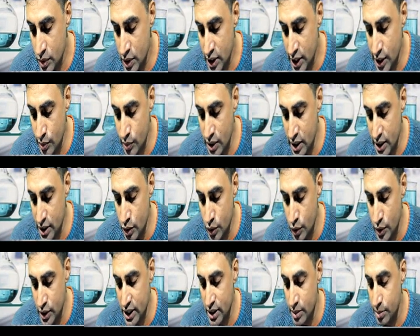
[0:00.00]
it will undergo
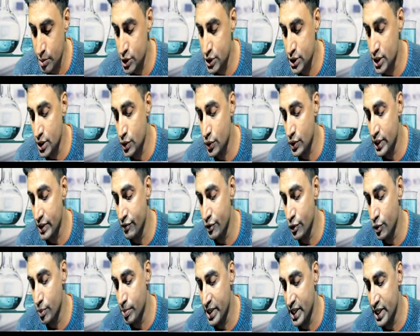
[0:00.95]
decomposition to give
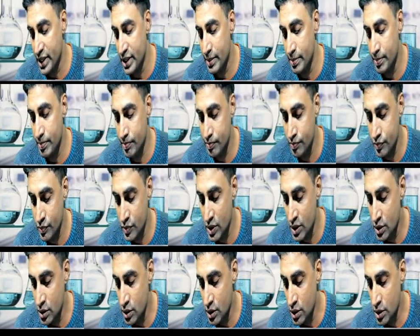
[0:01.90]
you barium
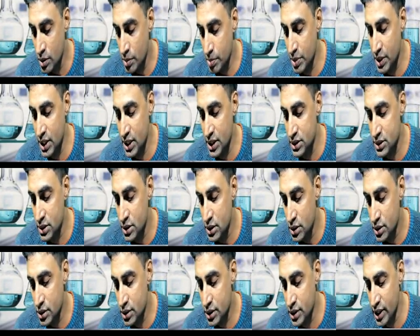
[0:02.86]
plus
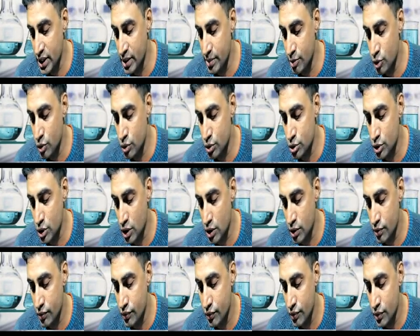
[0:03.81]
3 moles
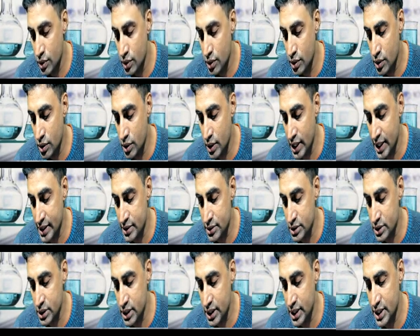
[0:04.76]
of
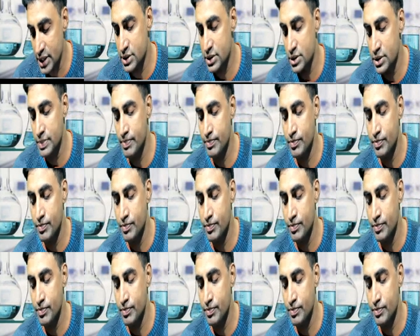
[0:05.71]
nitrogen gas.